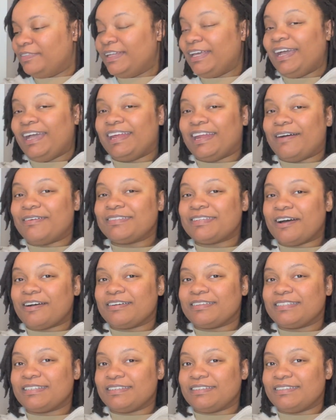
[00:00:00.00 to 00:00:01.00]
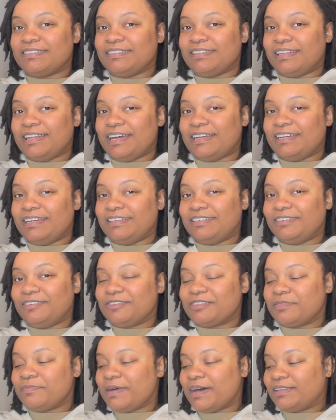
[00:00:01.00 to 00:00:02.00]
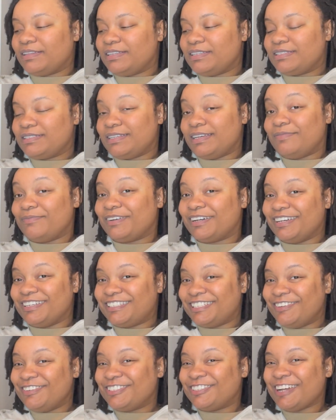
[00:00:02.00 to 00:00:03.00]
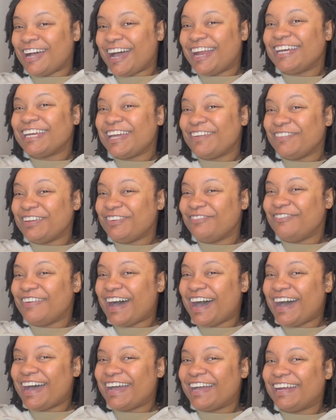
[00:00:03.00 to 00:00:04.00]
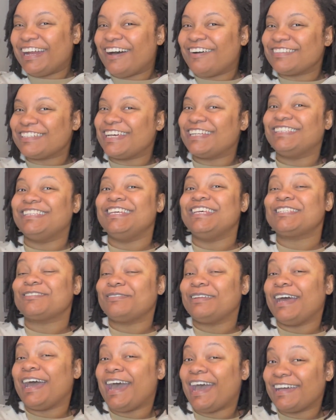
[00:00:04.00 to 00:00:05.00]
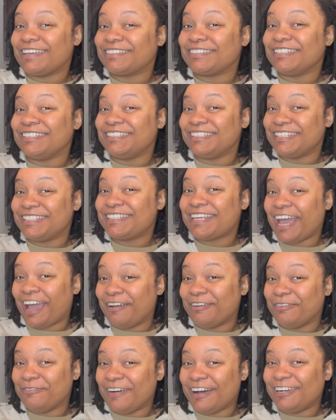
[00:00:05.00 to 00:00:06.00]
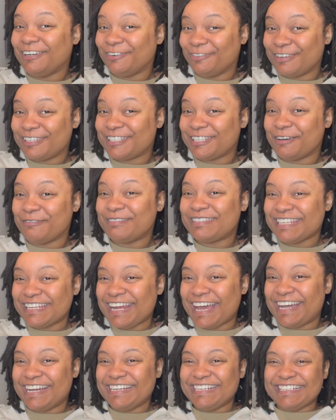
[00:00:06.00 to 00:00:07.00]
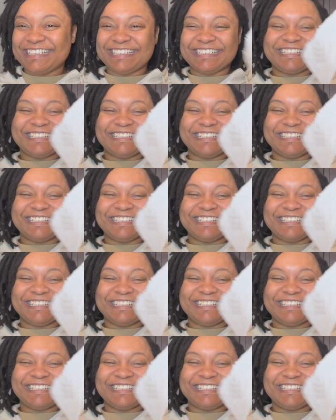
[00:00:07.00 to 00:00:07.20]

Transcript: And I was talking to the lady in Dillis about this scent because she was trying to get me to buy it. And I was like, this one actually just came to my doorstep today.